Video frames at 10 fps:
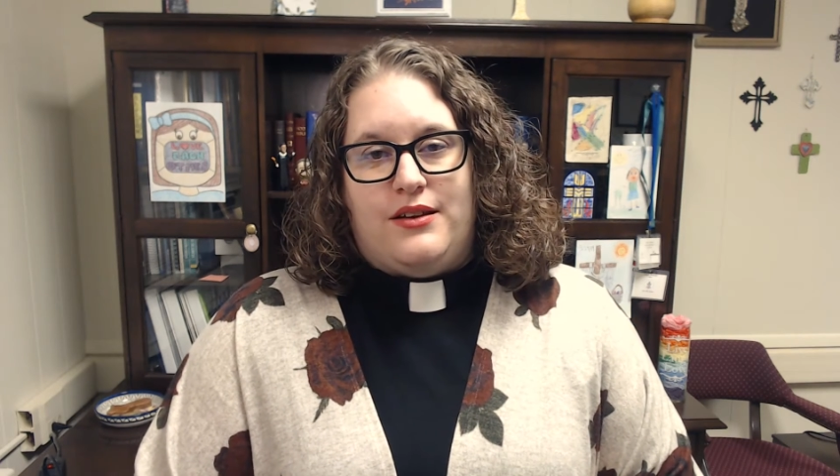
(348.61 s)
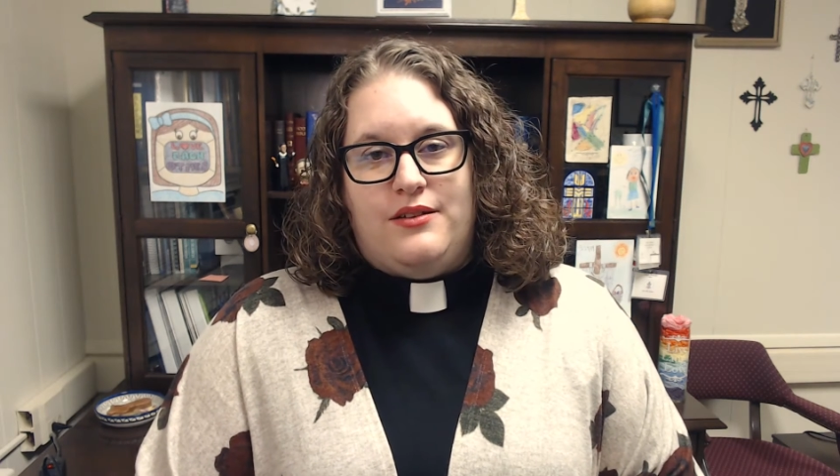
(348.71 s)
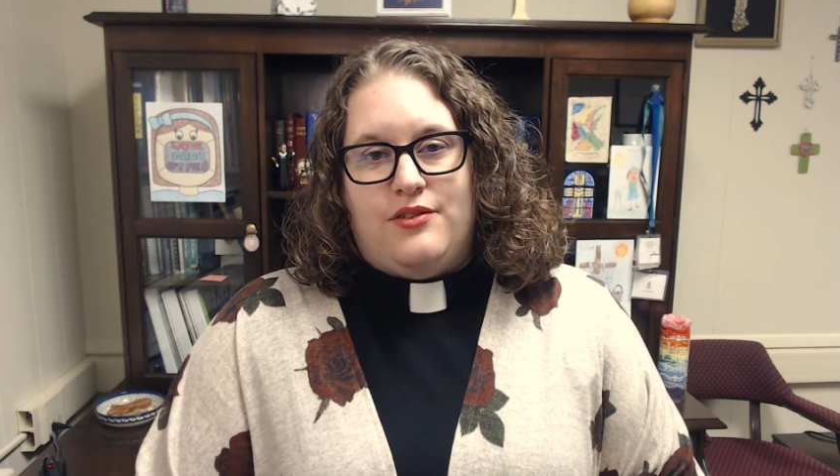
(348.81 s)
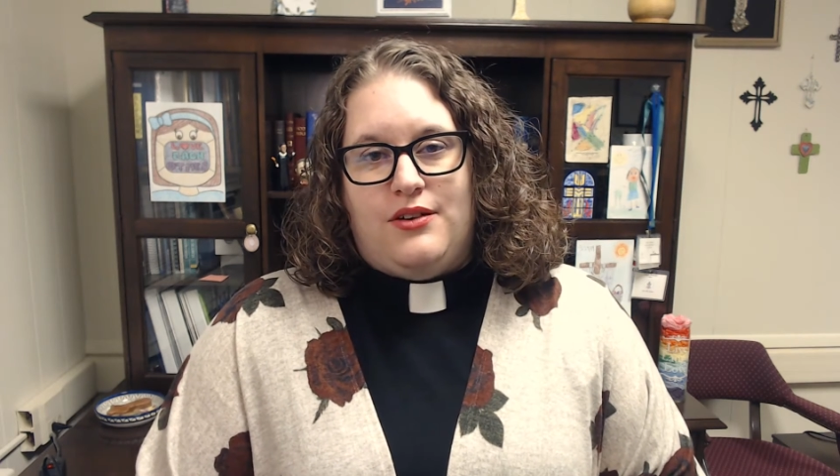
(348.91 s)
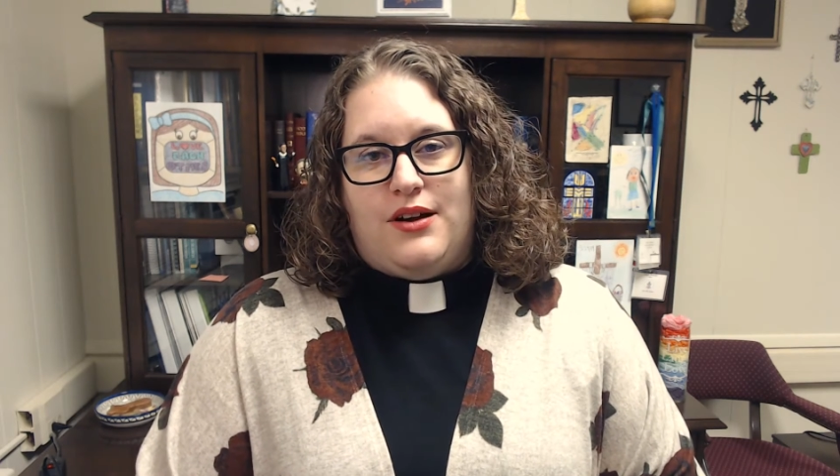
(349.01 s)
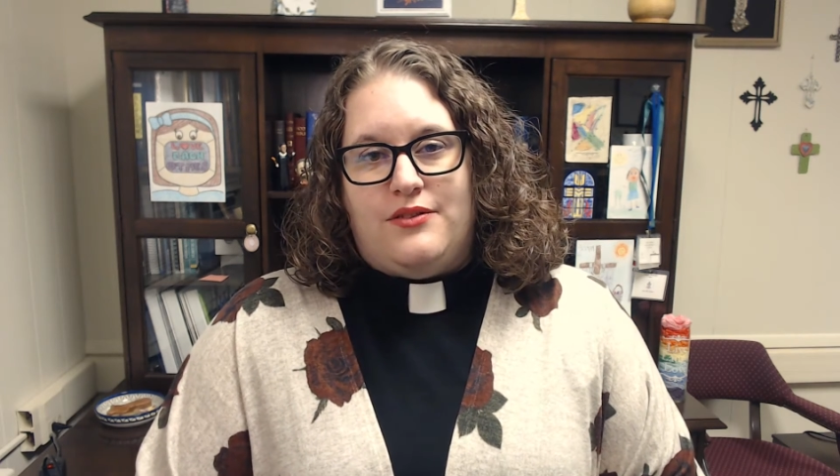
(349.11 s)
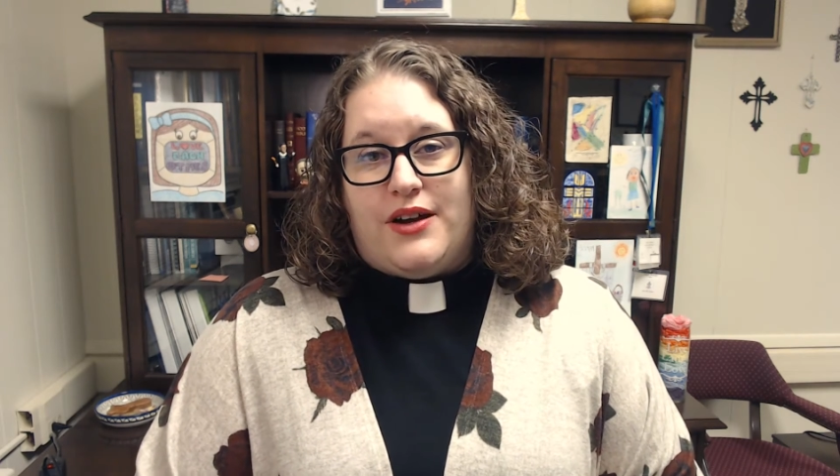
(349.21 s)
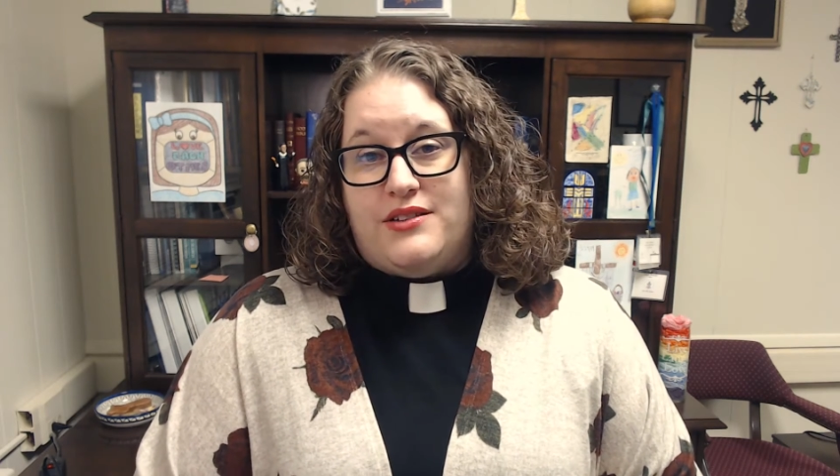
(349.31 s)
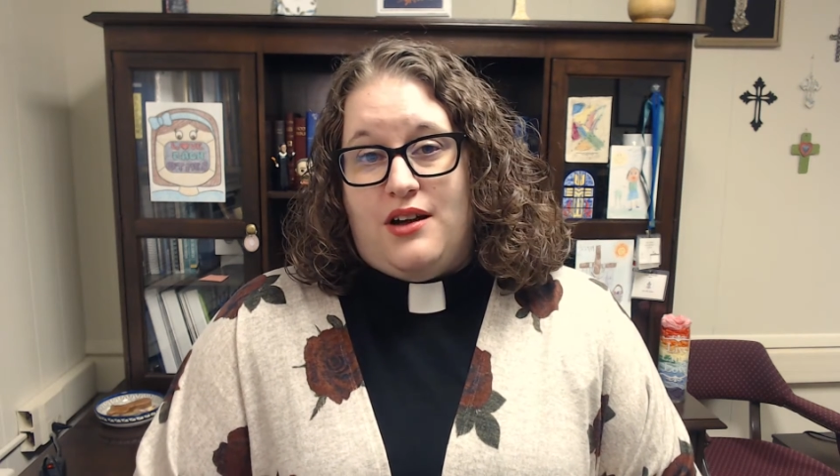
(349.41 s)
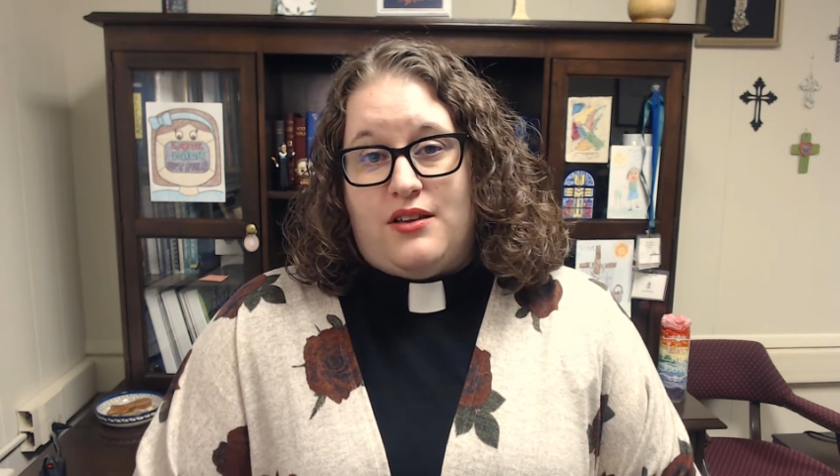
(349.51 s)
evil of
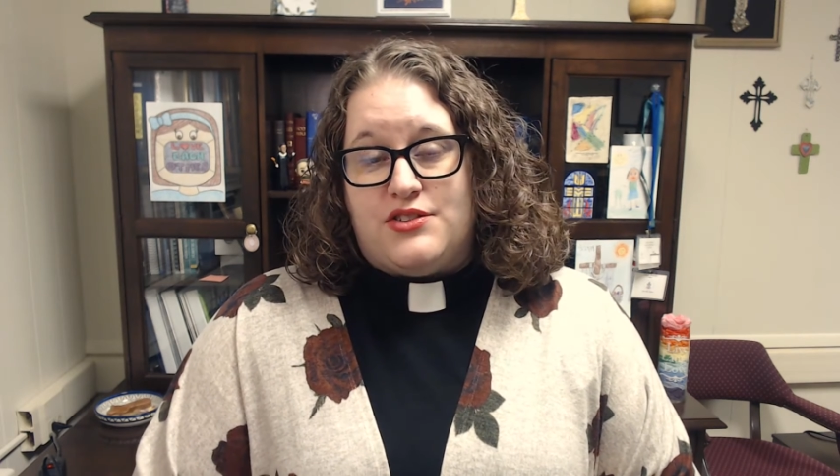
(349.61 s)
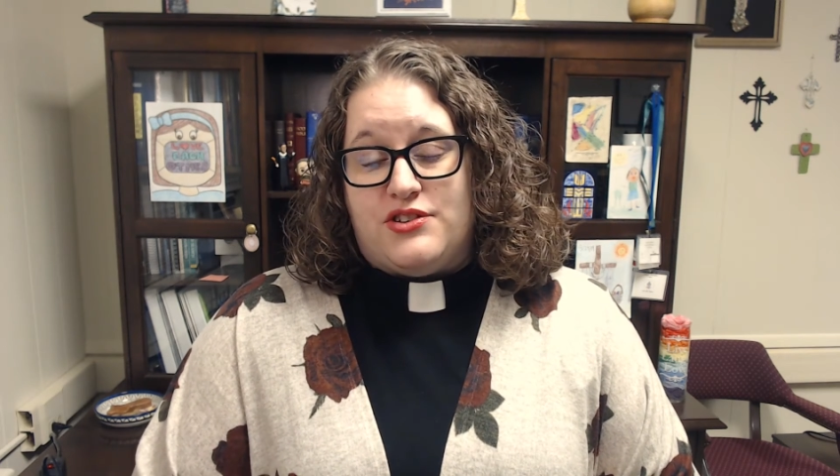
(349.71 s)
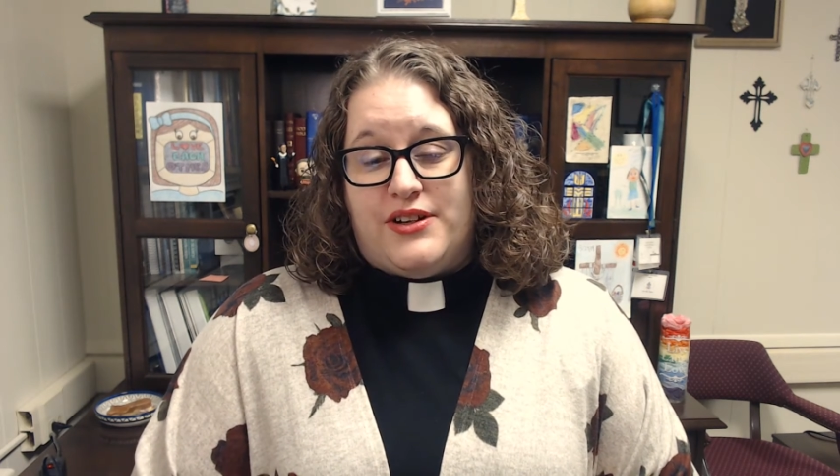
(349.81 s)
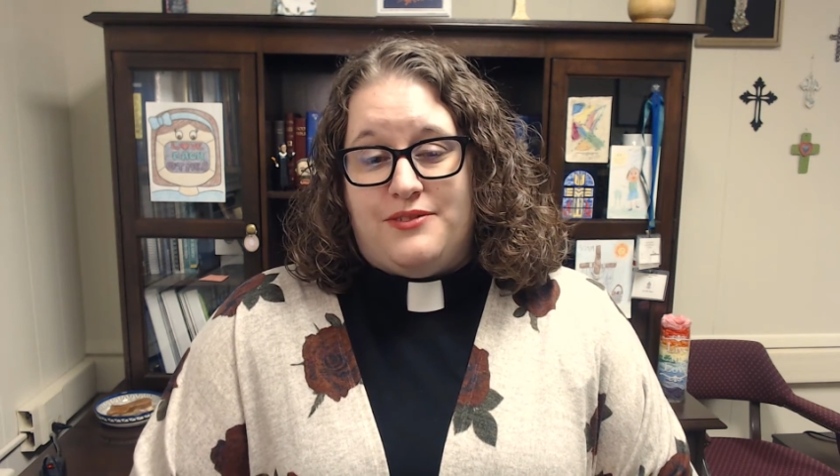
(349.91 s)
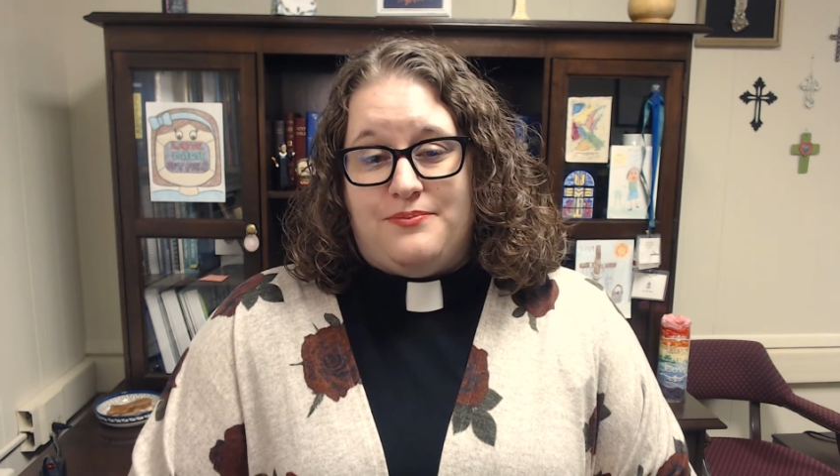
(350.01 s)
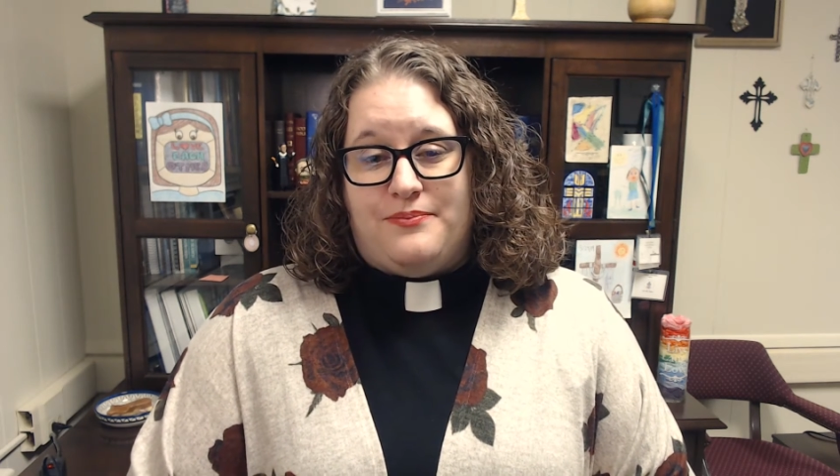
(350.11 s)
idolatry.